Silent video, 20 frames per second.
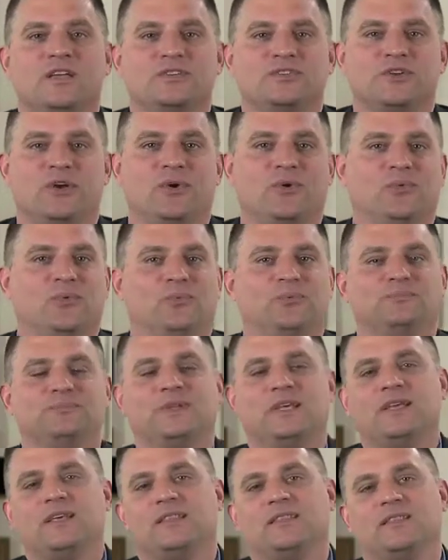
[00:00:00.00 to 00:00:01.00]
So,
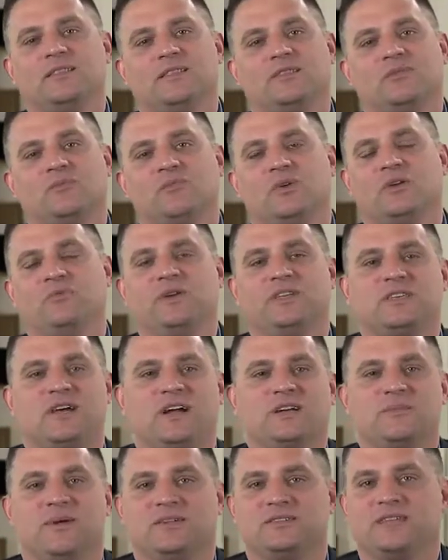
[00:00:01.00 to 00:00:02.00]
what have we
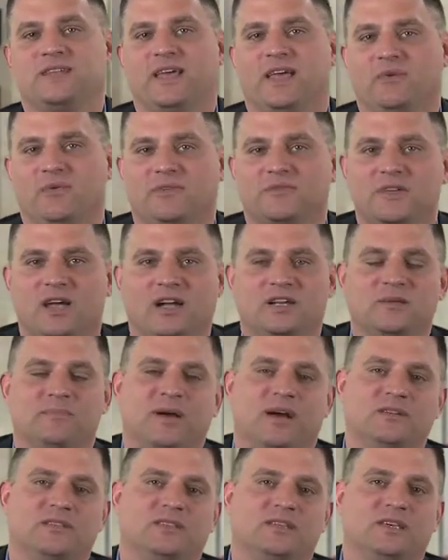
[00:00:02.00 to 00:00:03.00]
talked about today? We've talked
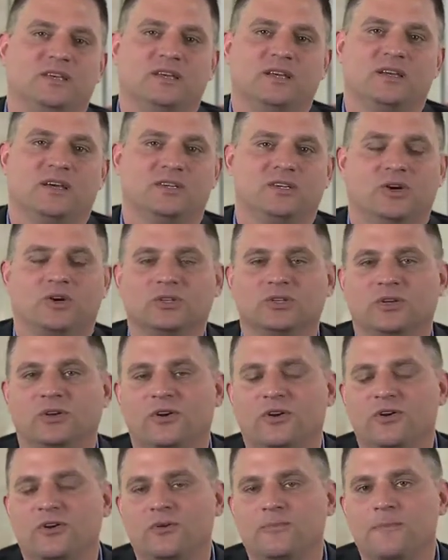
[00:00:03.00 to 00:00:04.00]
about the adult
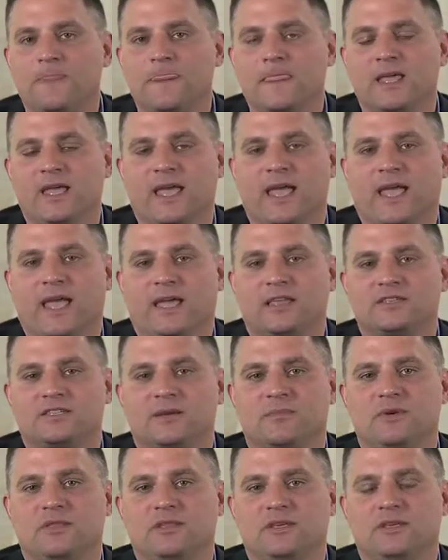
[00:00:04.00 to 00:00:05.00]
learner and
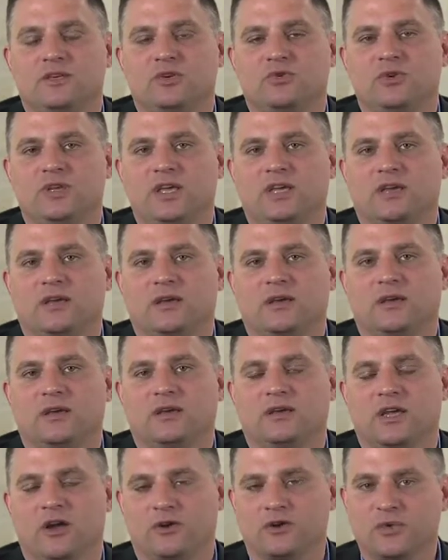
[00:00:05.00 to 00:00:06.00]
some of the unique
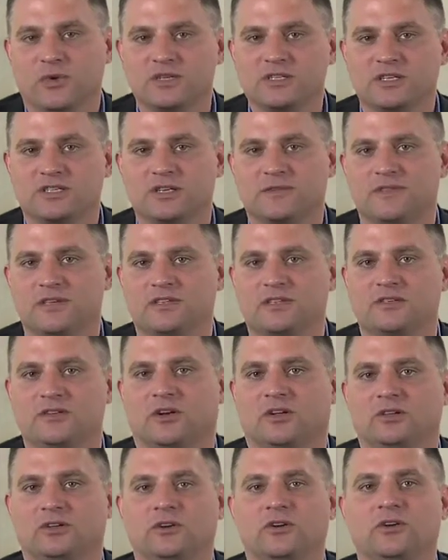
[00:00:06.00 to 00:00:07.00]
characteristics of this
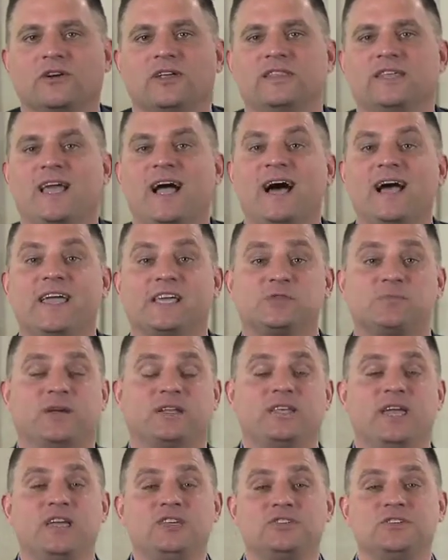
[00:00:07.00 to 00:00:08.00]
adult learner and the high
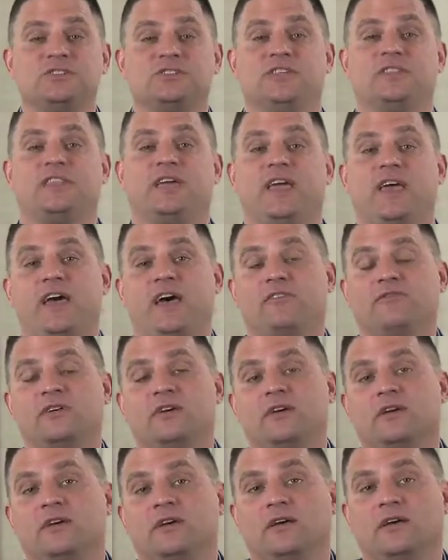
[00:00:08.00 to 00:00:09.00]
expectations that they have
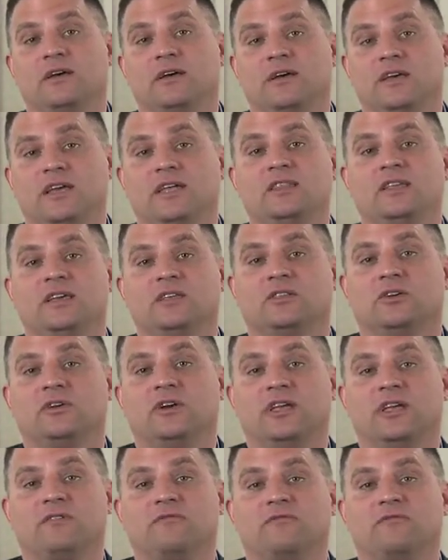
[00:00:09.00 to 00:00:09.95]
in the learning